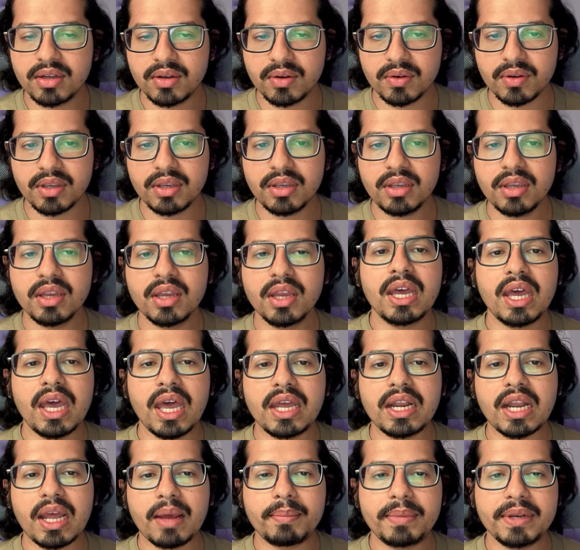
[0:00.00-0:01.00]
Okay.
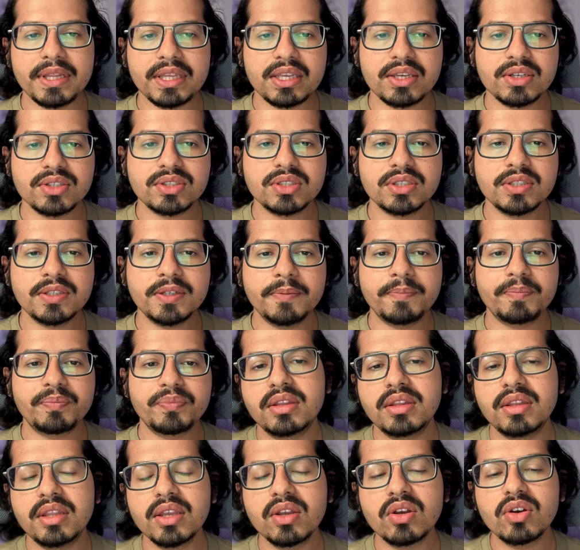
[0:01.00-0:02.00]
An application.
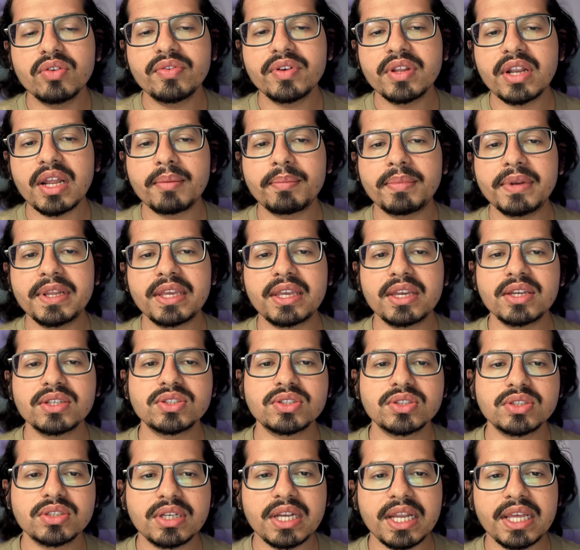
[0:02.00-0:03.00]
Think of an
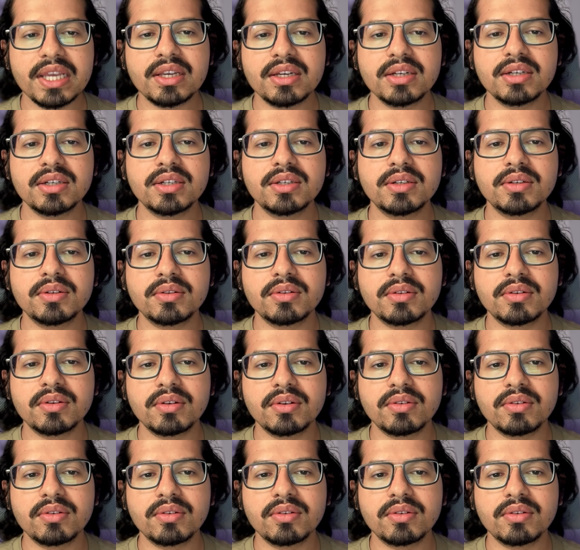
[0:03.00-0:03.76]
application like a